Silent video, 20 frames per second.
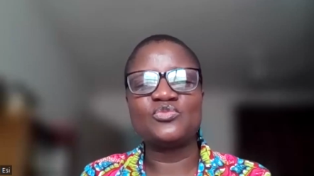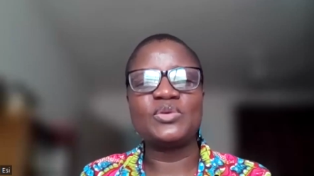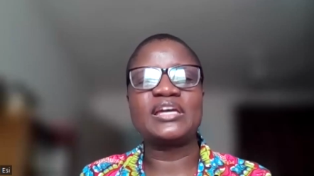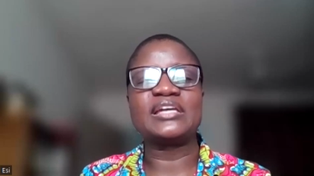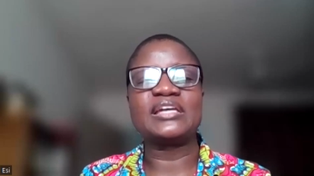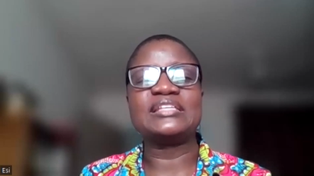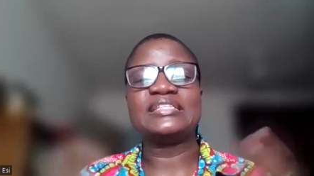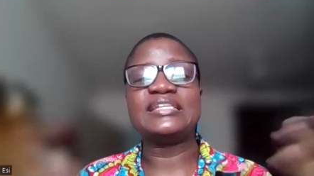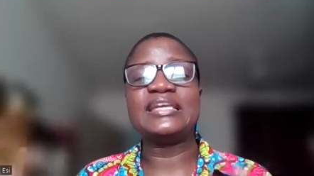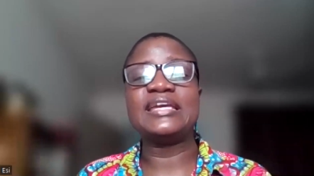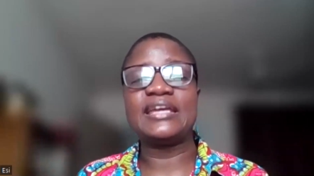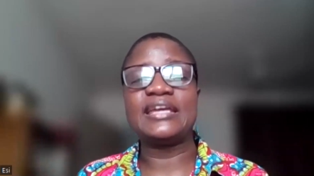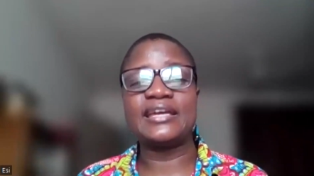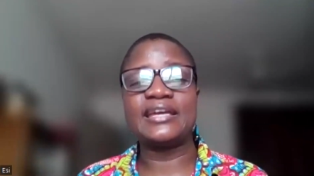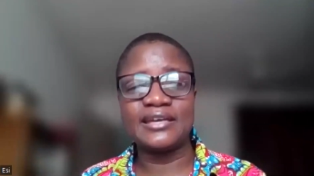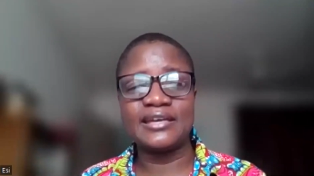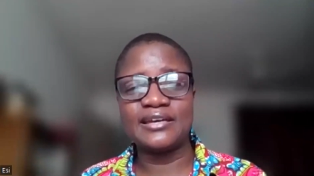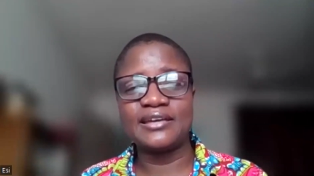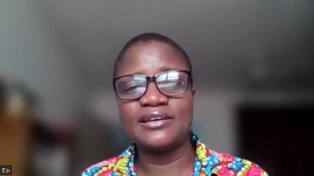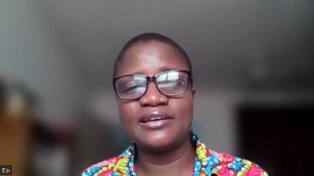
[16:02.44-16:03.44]
we can take
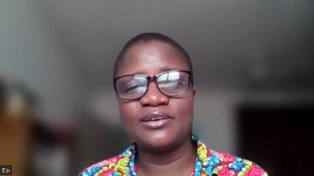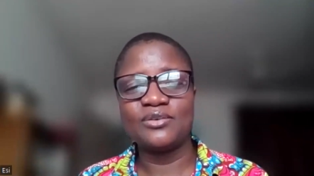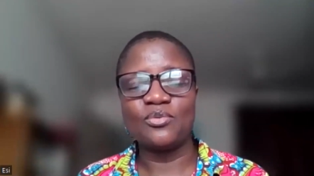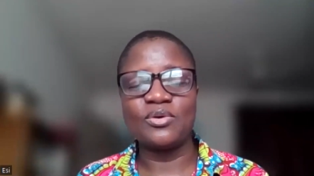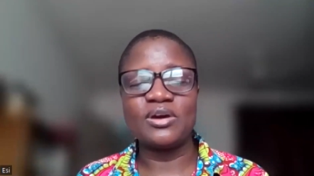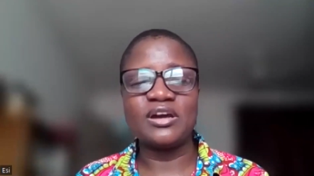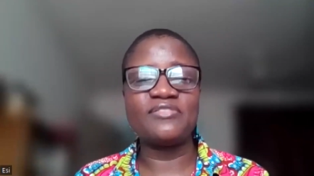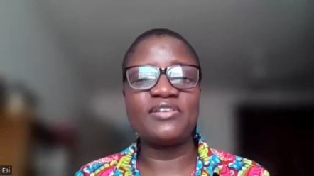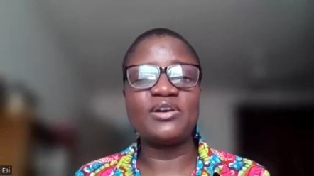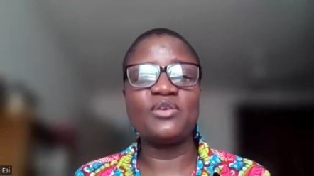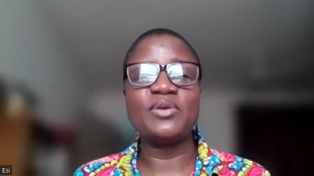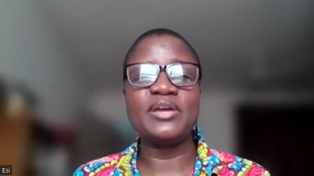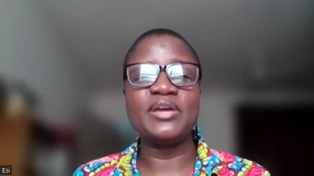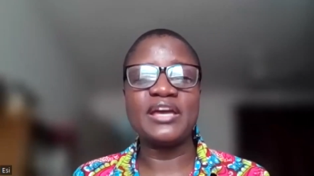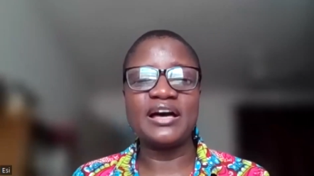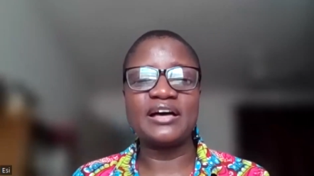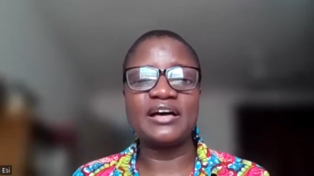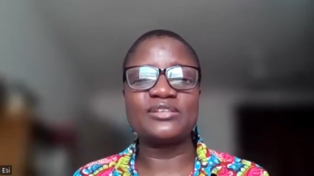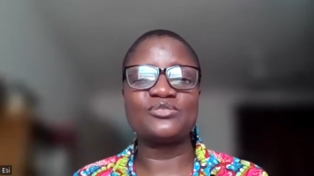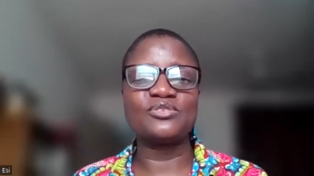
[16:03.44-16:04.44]
wherever we
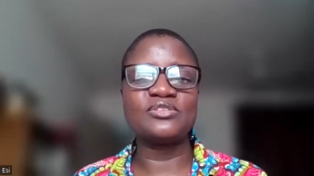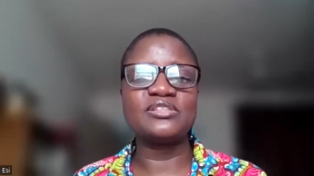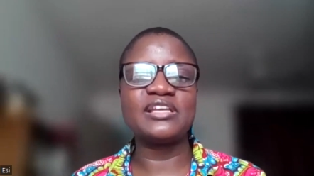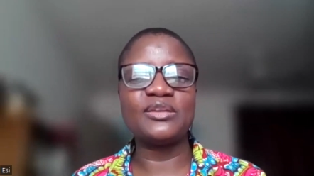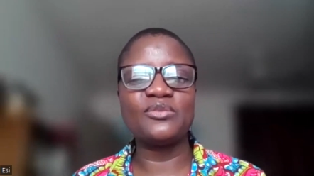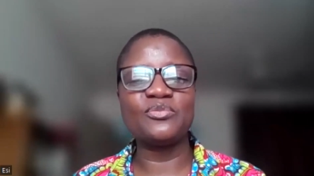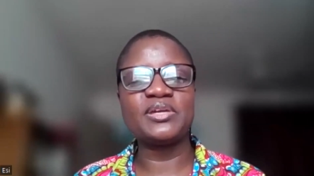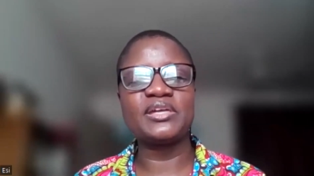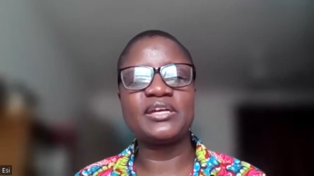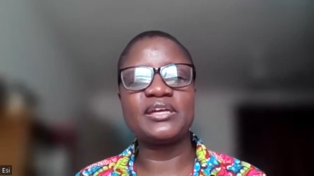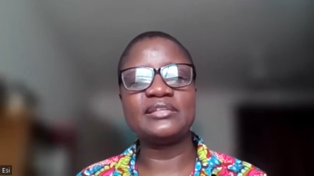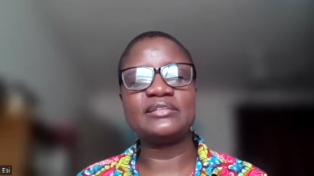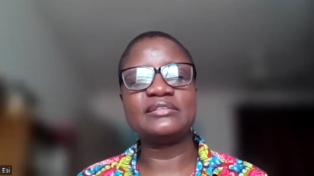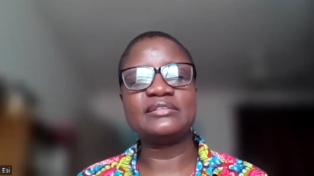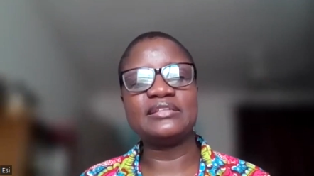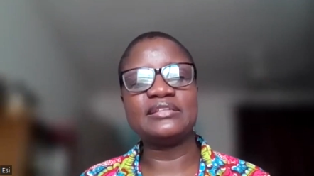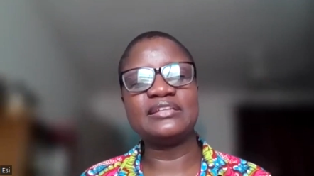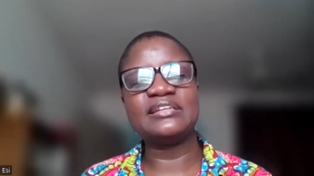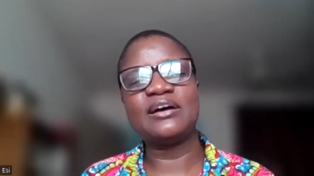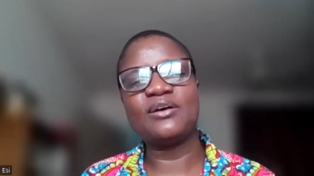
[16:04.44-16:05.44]
are so that we
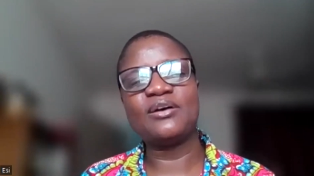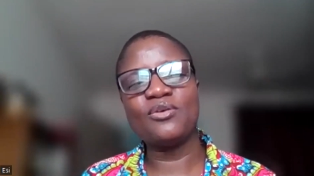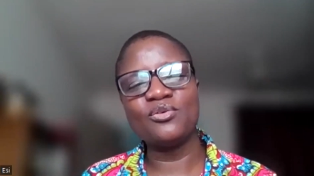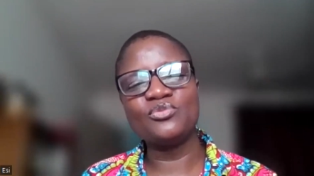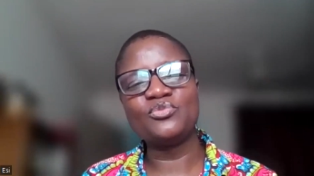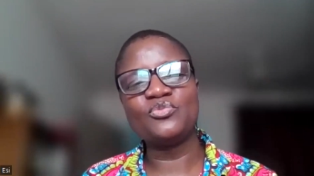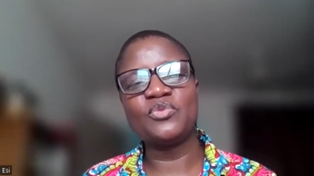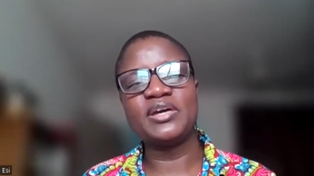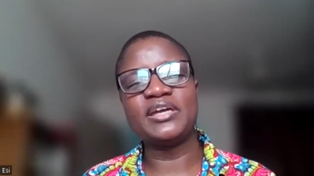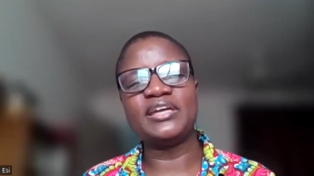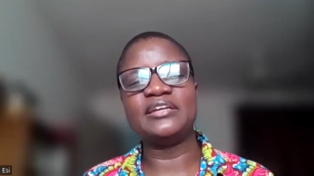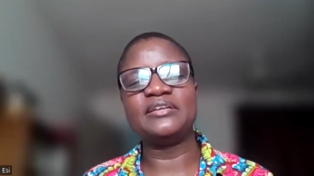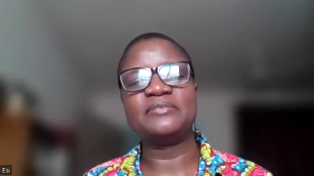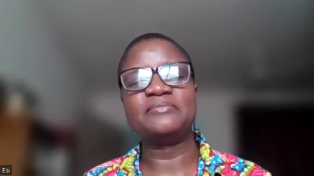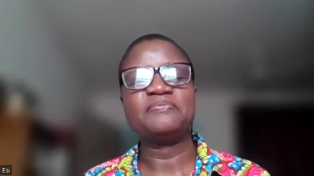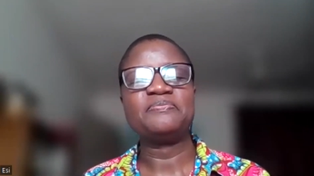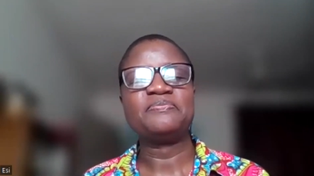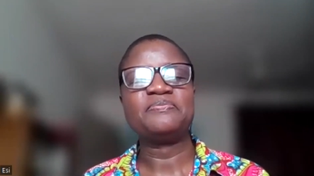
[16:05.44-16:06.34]
can in our own way